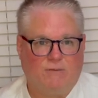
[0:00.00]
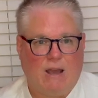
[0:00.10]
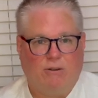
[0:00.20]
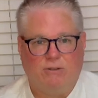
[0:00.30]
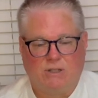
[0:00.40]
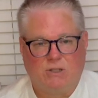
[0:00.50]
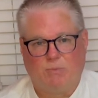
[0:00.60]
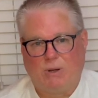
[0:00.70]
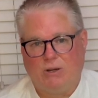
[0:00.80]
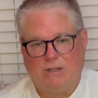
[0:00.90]
hours
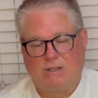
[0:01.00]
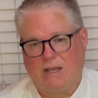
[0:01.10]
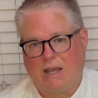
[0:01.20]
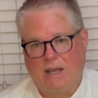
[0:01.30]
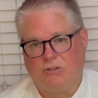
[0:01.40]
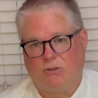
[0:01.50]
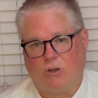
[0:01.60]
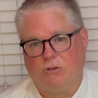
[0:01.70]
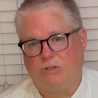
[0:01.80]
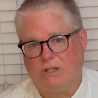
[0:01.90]
experience like Enzo
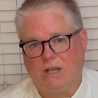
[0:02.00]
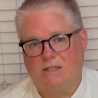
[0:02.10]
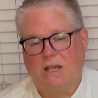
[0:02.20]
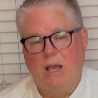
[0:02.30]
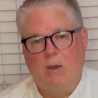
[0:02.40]
Cocha does